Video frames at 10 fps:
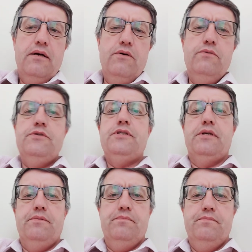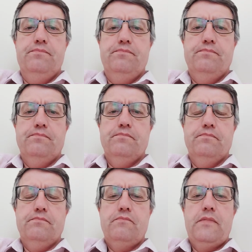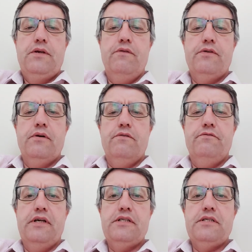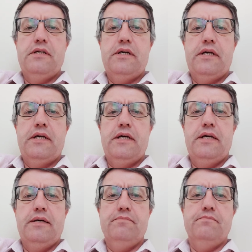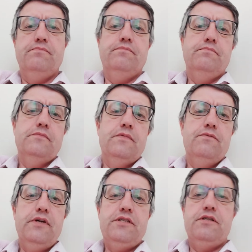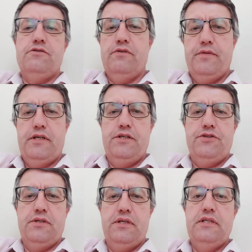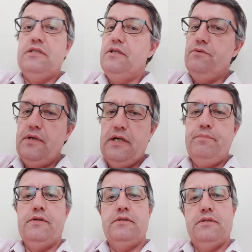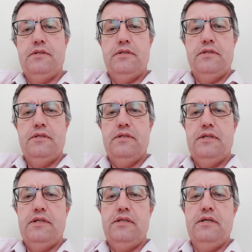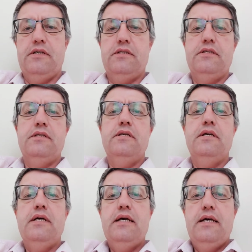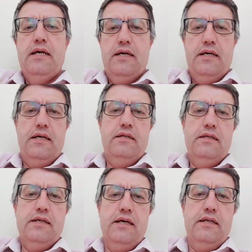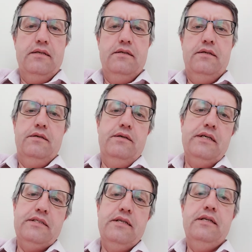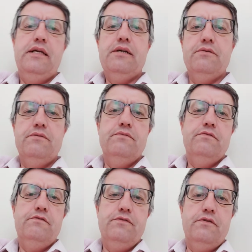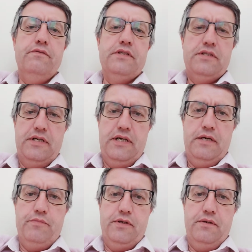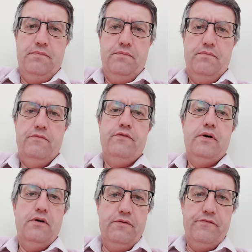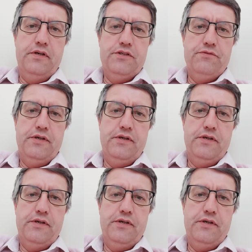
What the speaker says: Also, you've got things like race discrimination. It still happens. It does. And again, it's illegal for this to happen for obvious